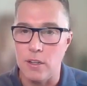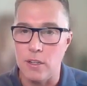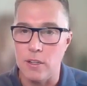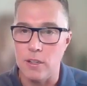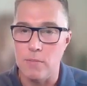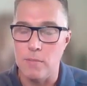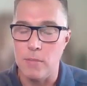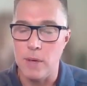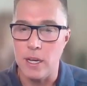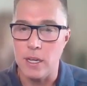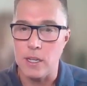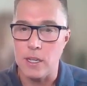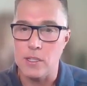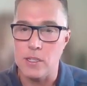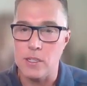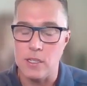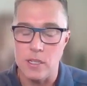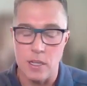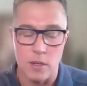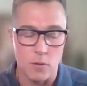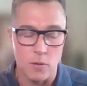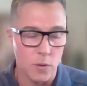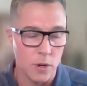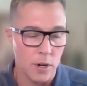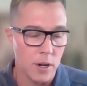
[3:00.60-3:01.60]
good
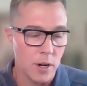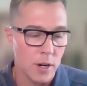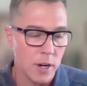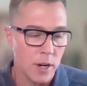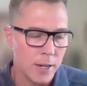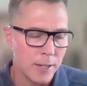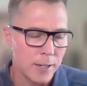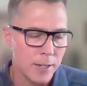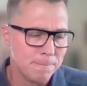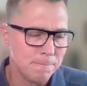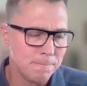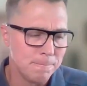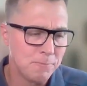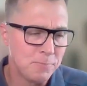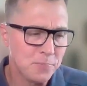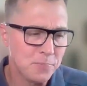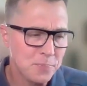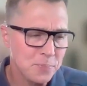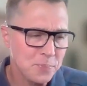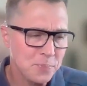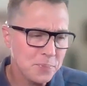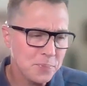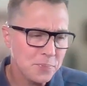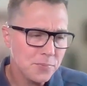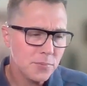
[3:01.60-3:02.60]
mix, and we're
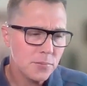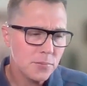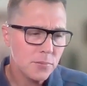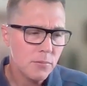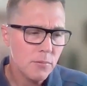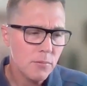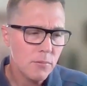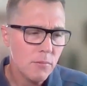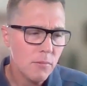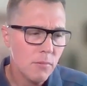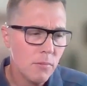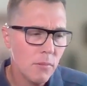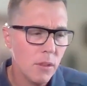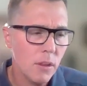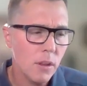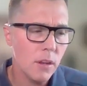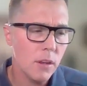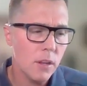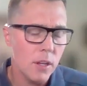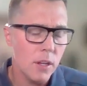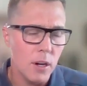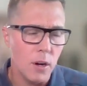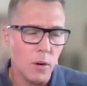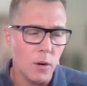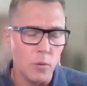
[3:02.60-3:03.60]

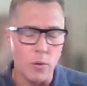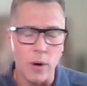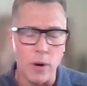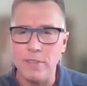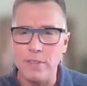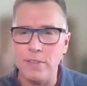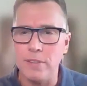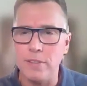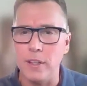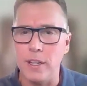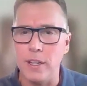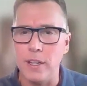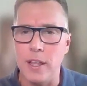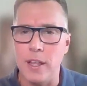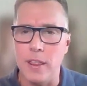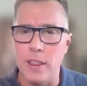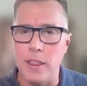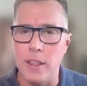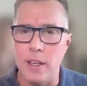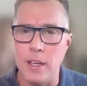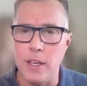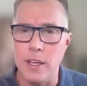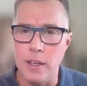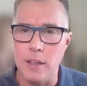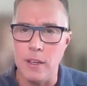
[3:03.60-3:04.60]
roughly
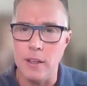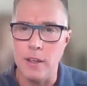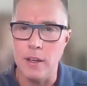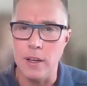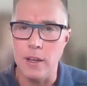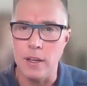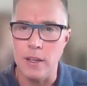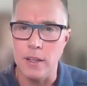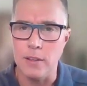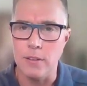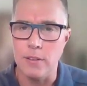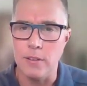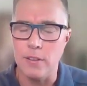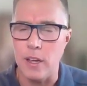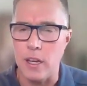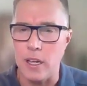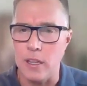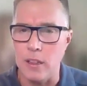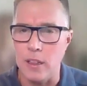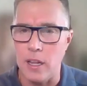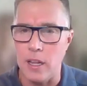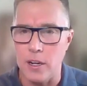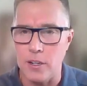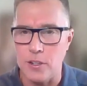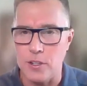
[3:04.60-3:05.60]
the
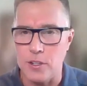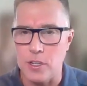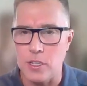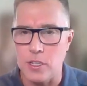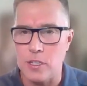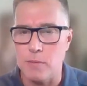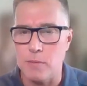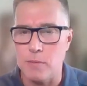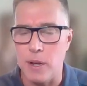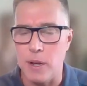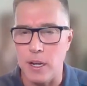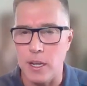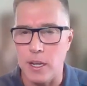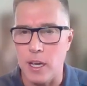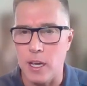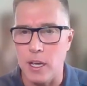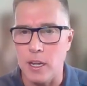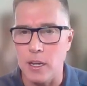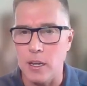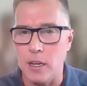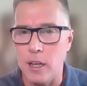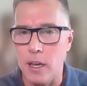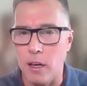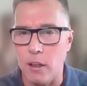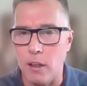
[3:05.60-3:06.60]
second largest
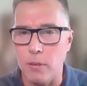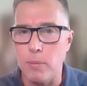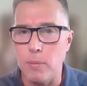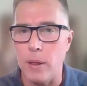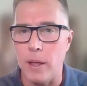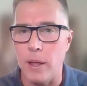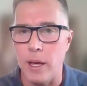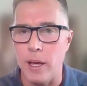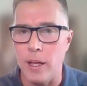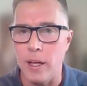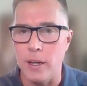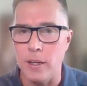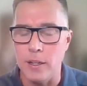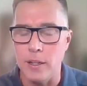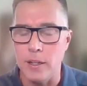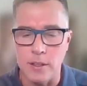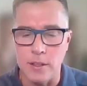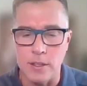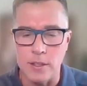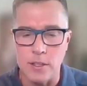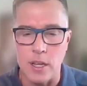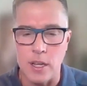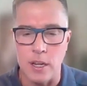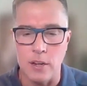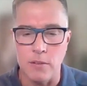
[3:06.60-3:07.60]
Medicaid health plan in
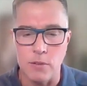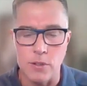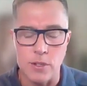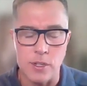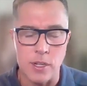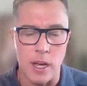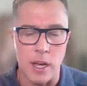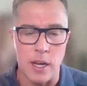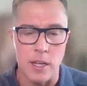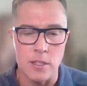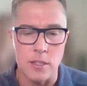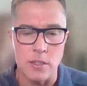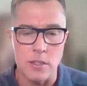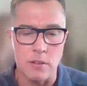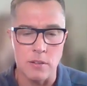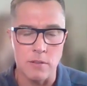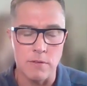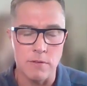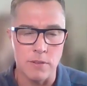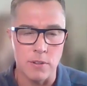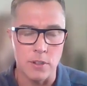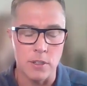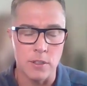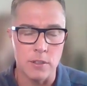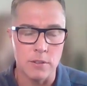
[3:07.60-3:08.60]
the state of Wisconsin
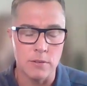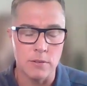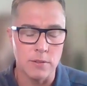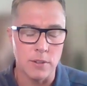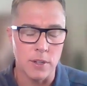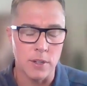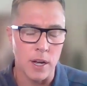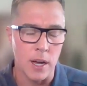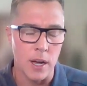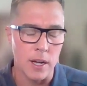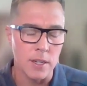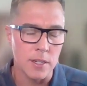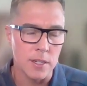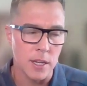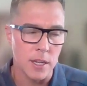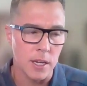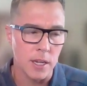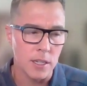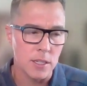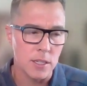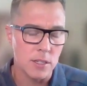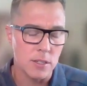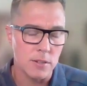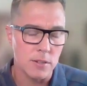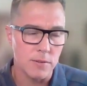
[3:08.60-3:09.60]
for
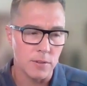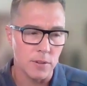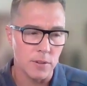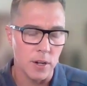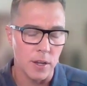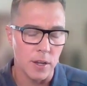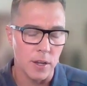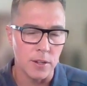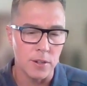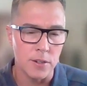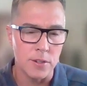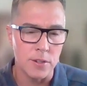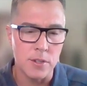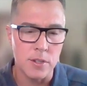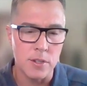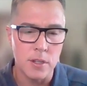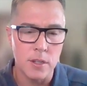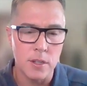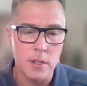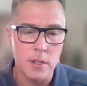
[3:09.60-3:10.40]
context for others.